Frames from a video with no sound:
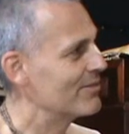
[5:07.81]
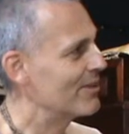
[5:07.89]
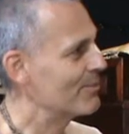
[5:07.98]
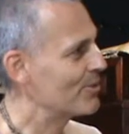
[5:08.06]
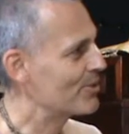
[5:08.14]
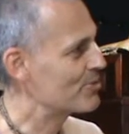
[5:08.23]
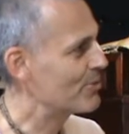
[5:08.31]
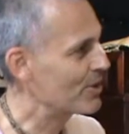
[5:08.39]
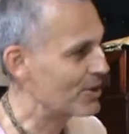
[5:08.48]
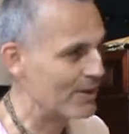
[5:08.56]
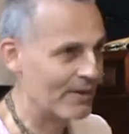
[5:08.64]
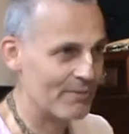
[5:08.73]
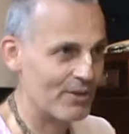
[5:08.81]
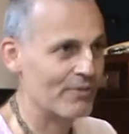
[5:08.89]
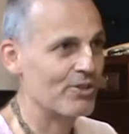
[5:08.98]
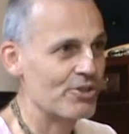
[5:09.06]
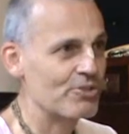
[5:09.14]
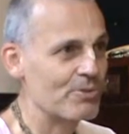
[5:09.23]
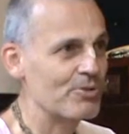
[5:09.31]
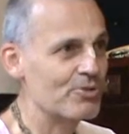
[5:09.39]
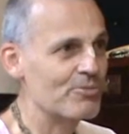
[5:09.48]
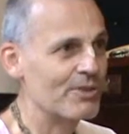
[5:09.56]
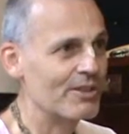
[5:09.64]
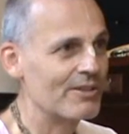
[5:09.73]
I'm not this body, I've got a
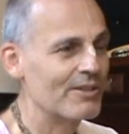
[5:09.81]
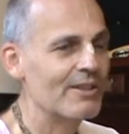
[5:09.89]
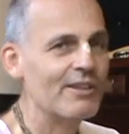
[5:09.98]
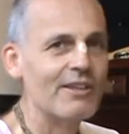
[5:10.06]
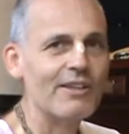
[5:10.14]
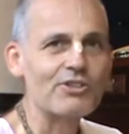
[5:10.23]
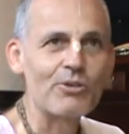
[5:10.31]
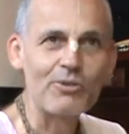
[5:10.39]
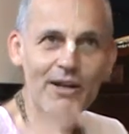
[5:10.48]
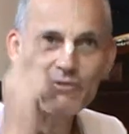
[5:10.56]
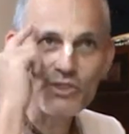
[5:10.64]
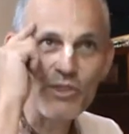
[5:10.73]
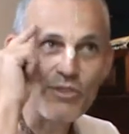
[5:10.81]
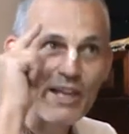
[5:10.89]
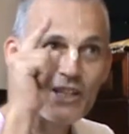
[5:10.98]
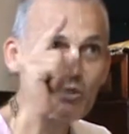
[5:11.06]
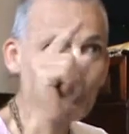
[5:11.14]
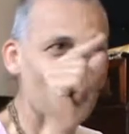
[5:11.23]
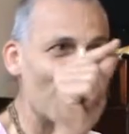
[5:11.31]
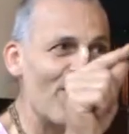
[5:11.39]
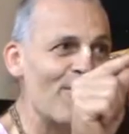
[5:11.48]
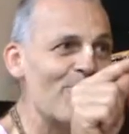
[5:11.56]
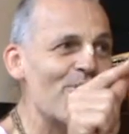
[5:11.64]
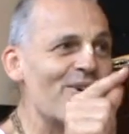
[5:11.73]
spiritual body. So Ram said, that's what
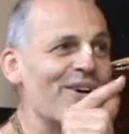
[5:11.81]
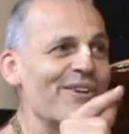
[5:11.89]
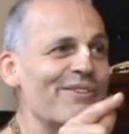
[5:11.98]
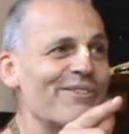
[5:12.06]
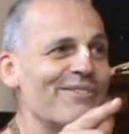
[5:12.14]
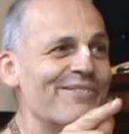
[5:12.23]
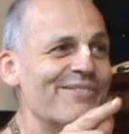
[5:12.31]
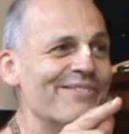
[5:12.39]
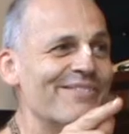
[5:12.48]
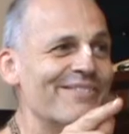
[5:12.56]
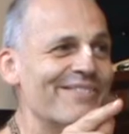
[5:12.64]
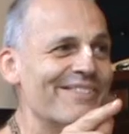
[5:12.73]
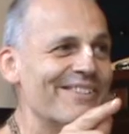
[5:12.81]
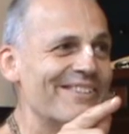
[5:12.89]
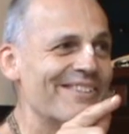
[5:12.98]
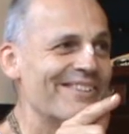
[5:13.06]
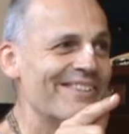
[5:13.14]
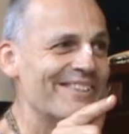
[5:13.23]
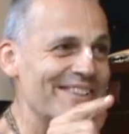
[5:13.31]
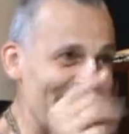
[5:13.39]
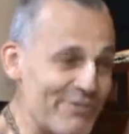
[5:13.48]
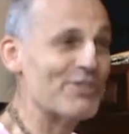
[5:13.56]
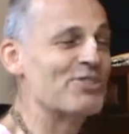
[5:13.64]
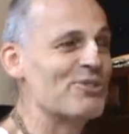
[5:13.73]
I want.
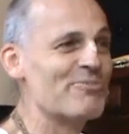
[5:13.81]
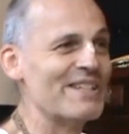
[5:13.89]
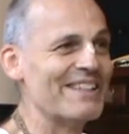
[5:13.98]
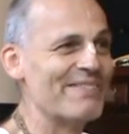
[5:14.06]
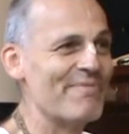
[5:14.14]
Give it to me.